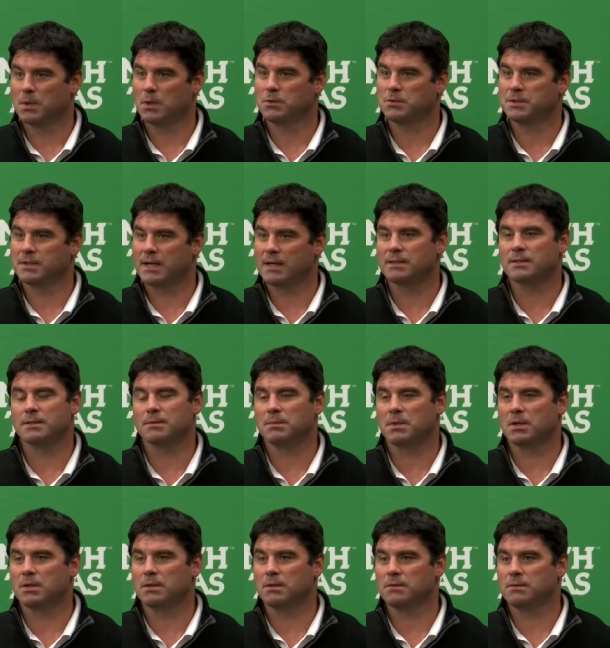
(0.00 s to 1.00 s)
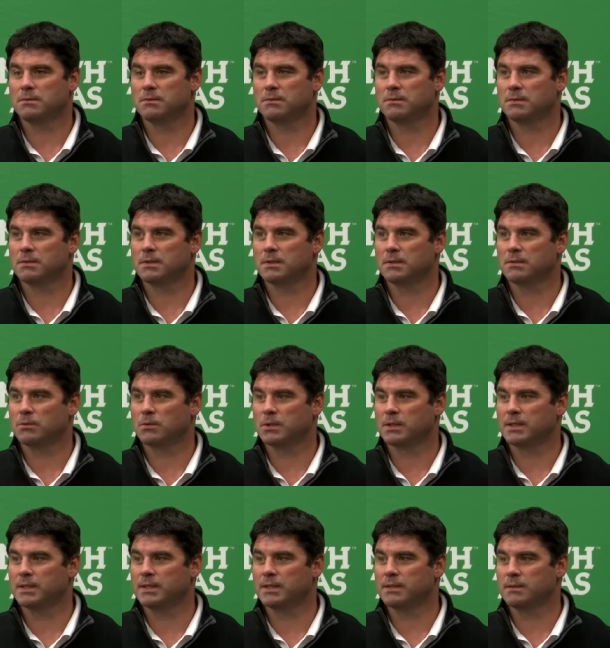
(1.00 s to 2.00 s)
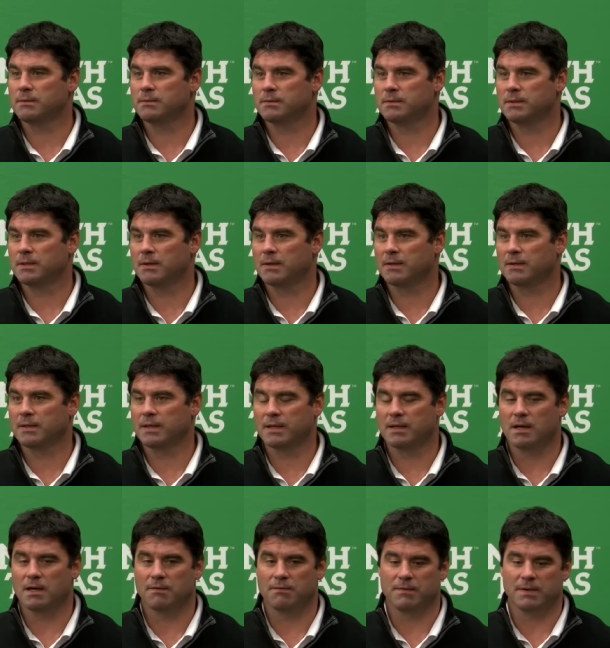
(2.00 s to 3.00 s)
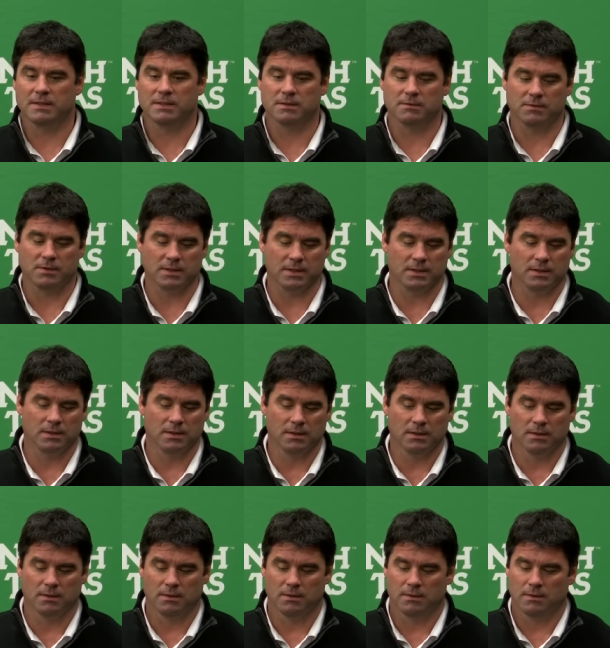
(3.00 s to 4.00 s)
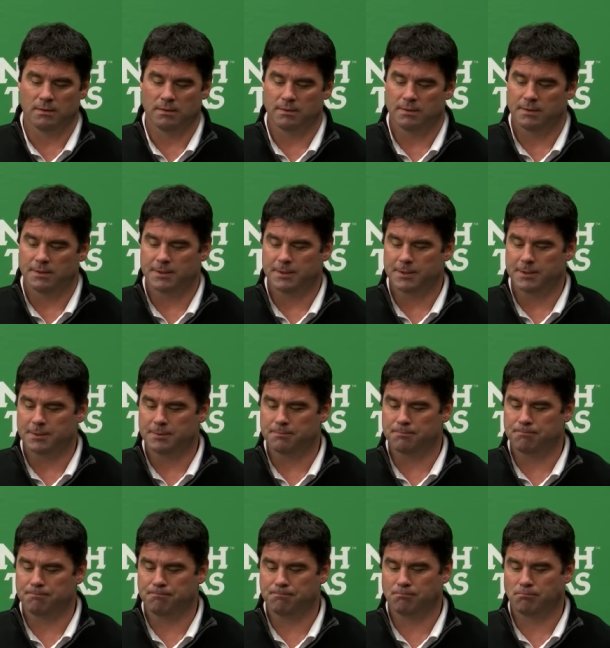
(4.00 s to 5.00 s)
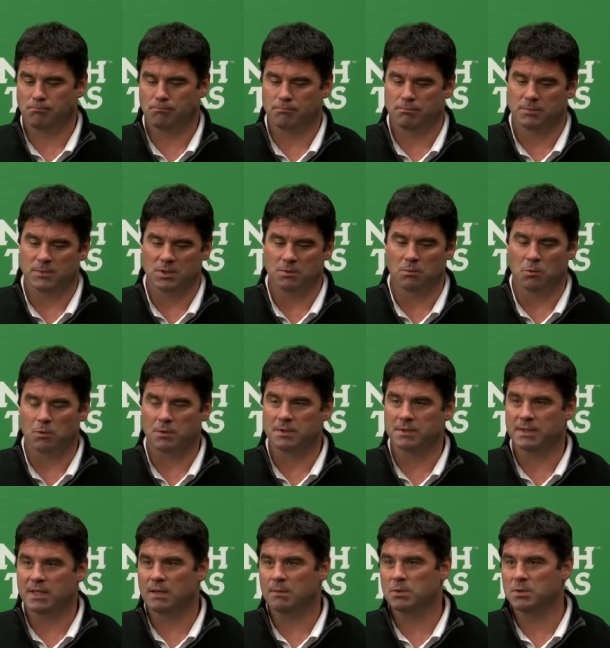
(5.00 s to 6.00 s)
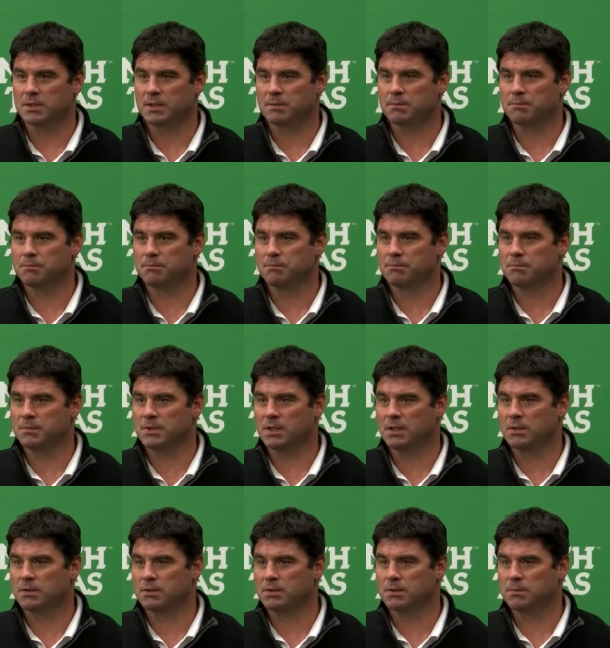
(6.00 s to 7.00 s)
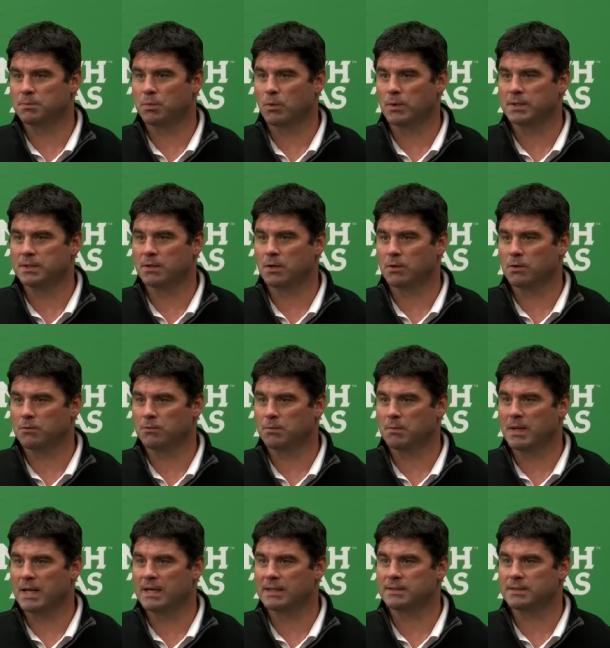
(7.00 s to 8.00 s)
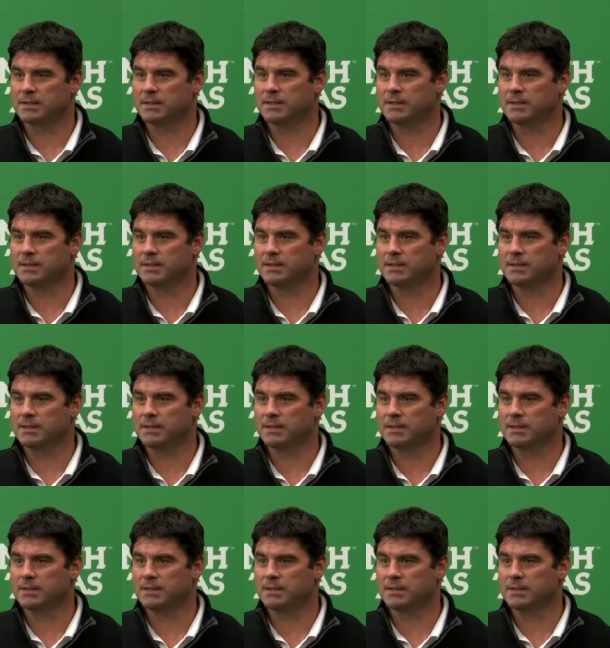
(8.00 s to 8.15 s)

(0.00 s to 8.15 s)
both sides of the ball uh, were key. You know, I think offensively, um, you're more than doubled their, you know, your point total from last